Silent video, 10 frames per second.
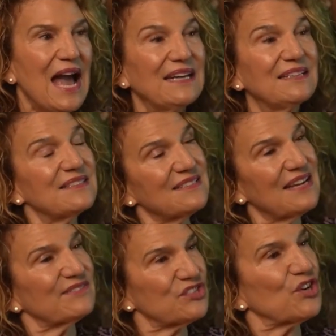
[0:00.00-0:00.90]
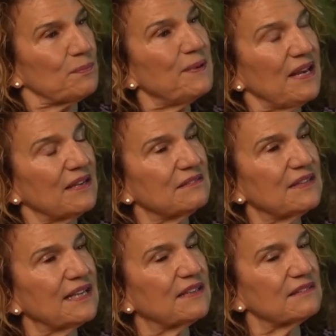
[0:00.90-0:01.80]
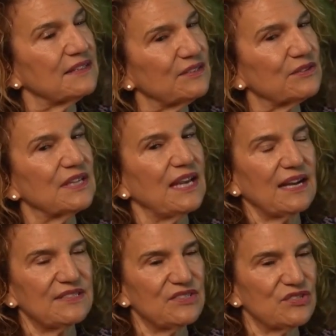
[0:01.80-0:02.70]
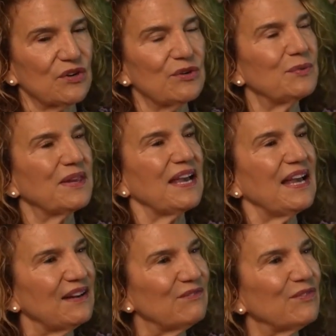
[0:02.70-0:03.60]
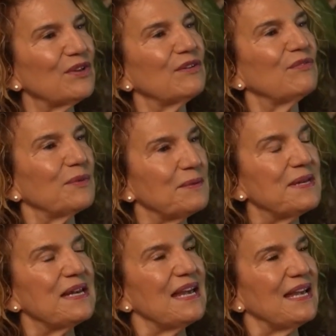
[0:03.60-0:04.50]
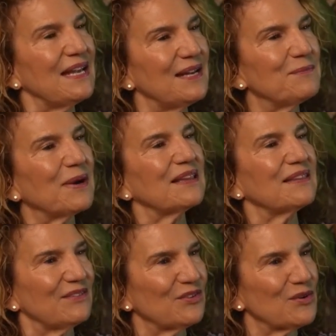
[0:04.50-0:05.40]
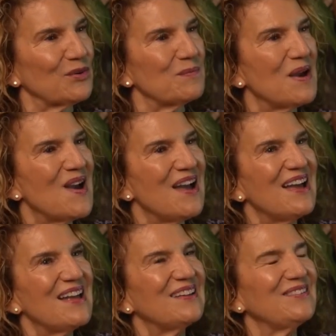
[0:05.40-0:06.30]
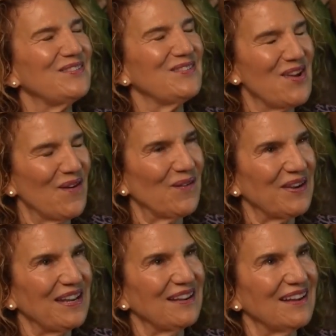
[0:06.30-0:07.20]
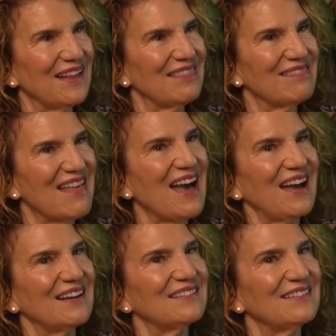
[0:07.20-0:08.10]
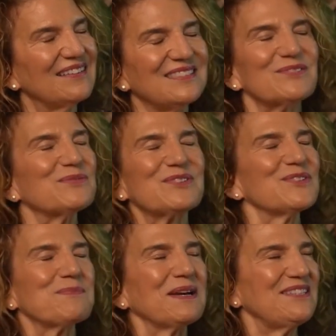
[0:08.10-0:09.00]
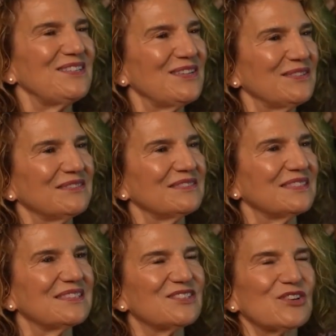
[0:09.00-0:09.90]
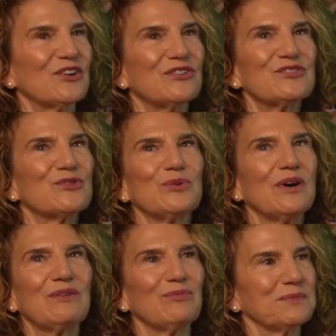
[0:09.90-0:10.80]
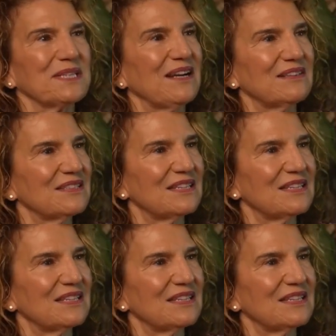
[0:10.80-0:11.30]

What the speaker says: And it doesn't have to start big. Like literally, I started with a handful of women in my living room, knowing that this was just mine to do, to start the School of Womanly Art.